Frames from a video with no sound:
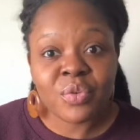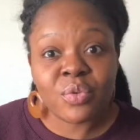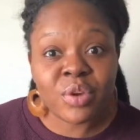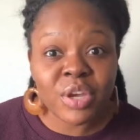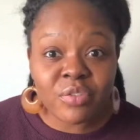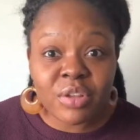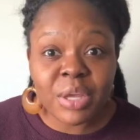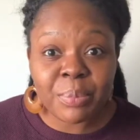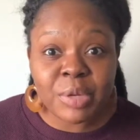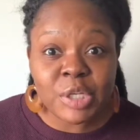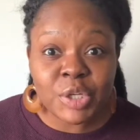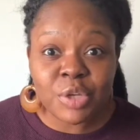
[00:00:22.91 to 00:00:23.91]
Greatly
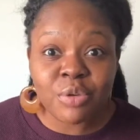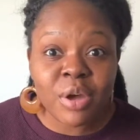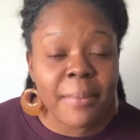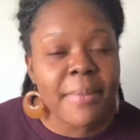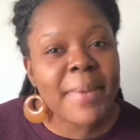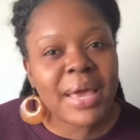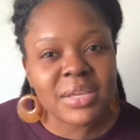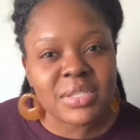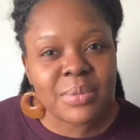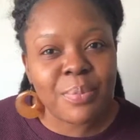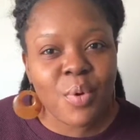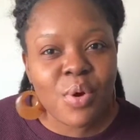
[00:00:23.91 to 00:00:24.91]
appreciate you coming back and
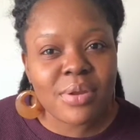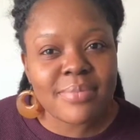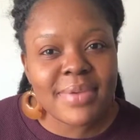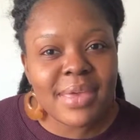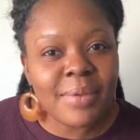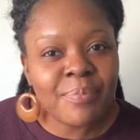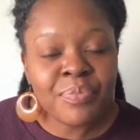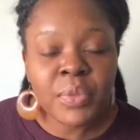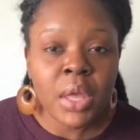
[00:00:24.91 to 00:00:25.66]
supporting me.